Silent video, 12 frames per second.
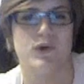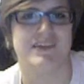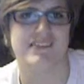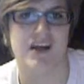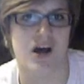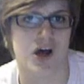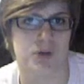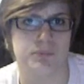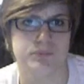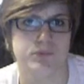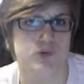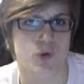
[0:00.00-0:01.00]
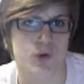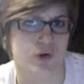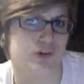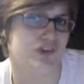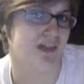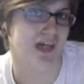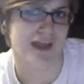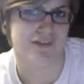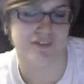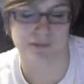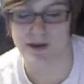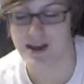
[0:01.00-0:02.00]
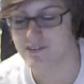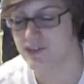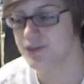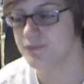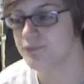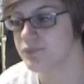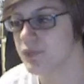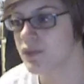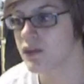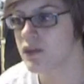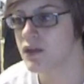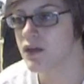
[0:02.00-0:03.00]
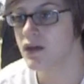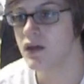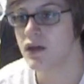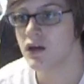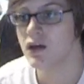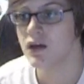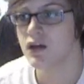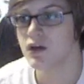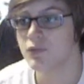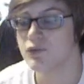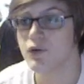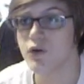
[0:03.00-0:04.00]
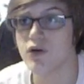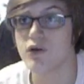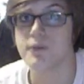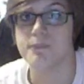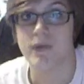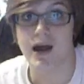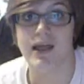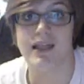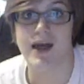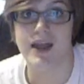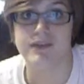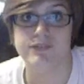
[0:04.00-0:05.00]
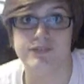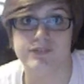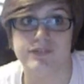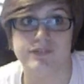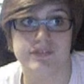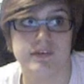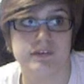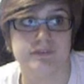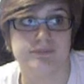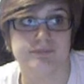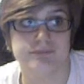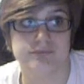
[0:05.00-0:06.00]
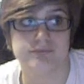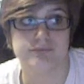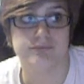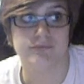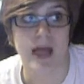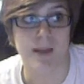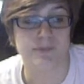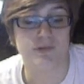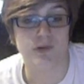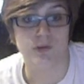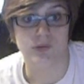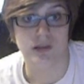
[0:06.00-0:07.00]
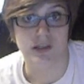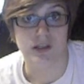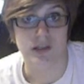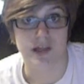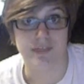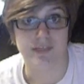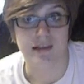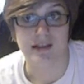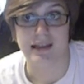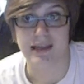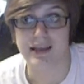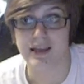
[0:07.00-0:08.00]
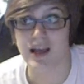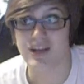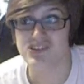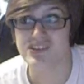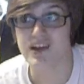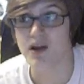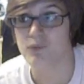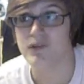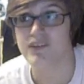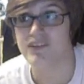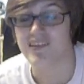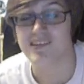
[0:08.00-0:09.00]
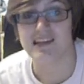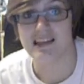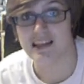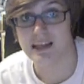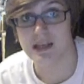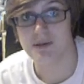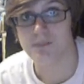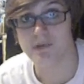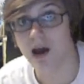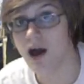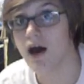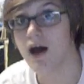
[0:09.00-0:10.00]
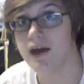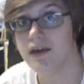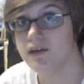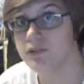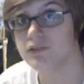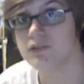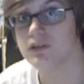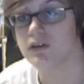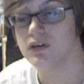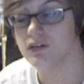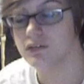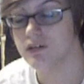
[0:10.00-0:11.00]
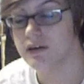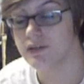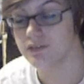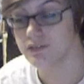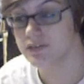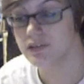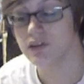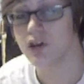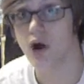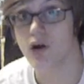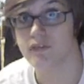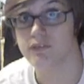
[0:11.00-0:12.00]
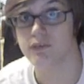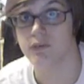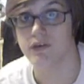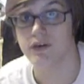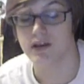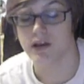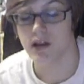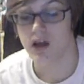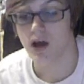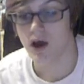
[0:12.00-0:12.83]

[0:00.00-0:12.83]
what's up, what's going on in your life or whatever. What's going on in my life? Absolutely nothing. Like, I just got rid of this clingy guy who, I don't know, long story.